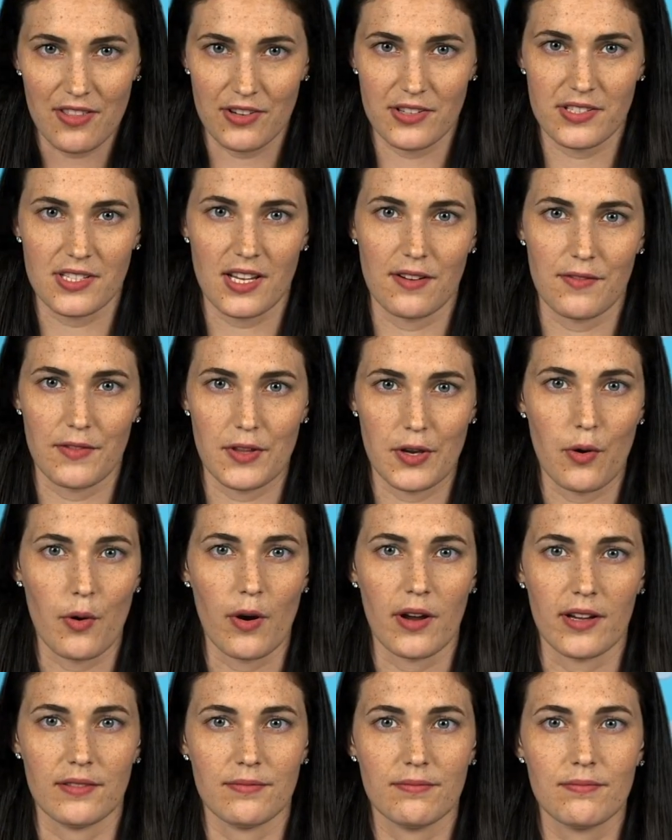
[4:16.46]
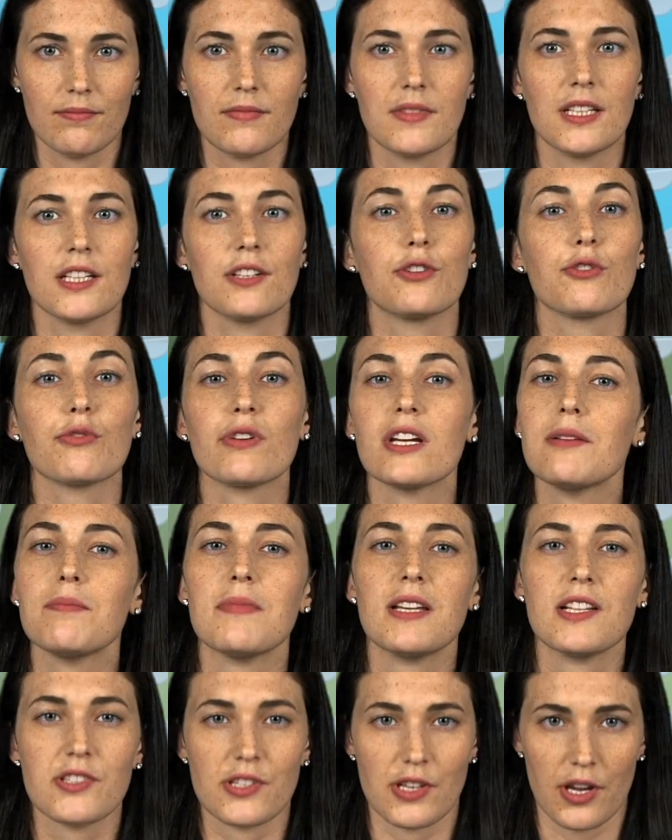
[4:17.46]
other side of the coin, the green
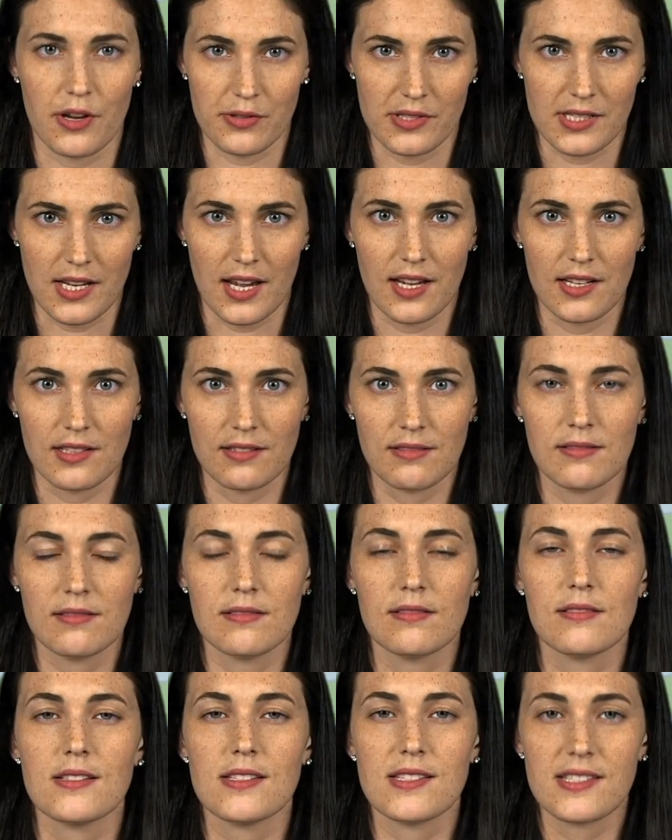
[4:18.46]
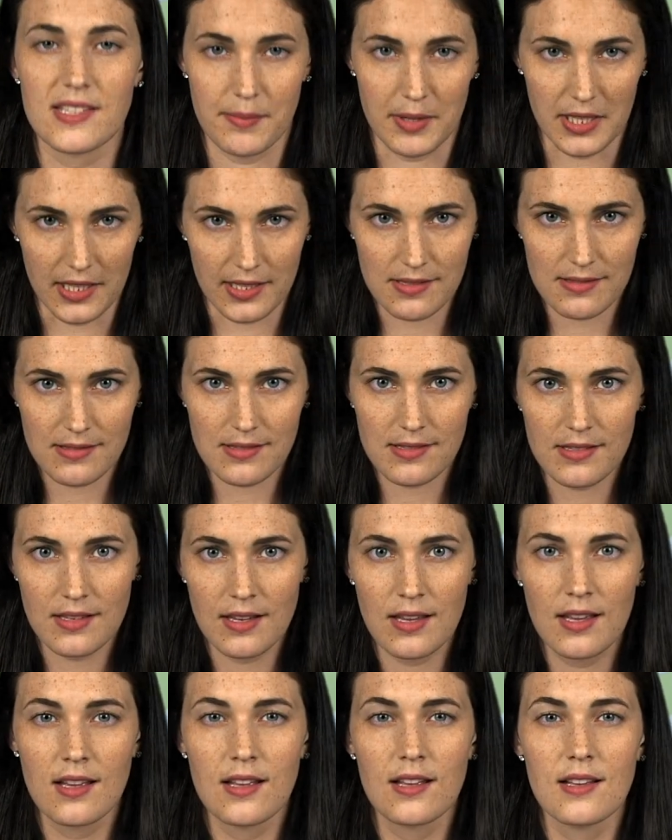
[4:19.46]
means go side, stimulants.
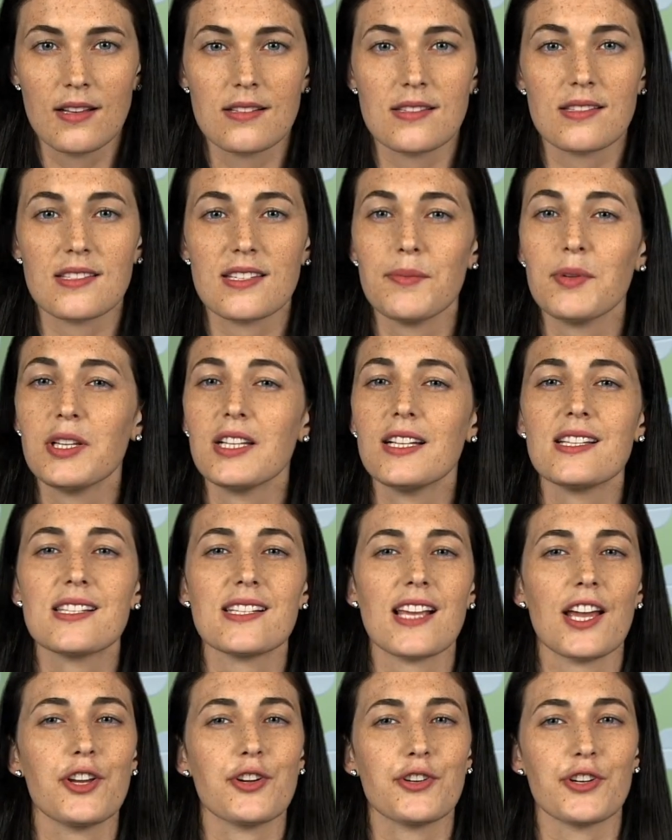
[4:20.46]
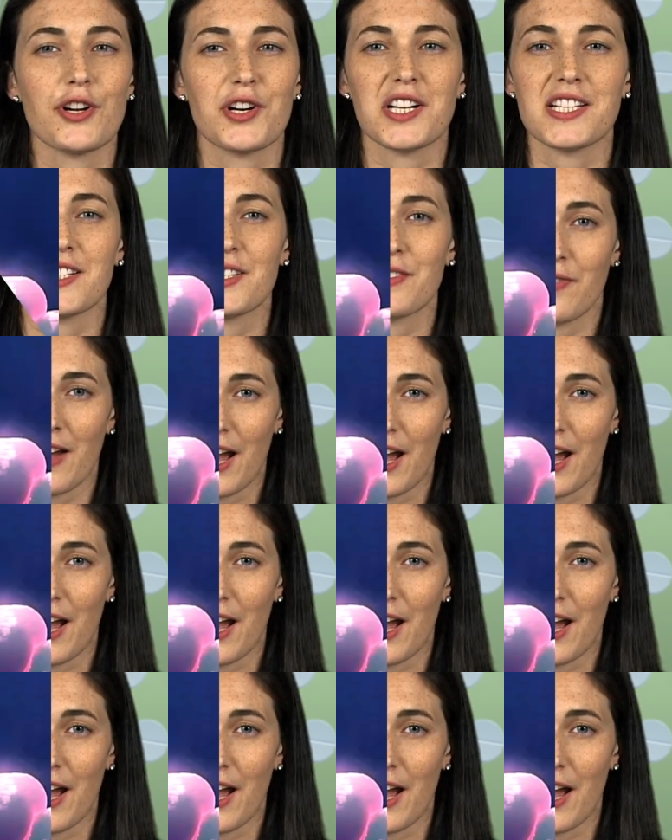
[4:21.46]
Stimulants get your neurons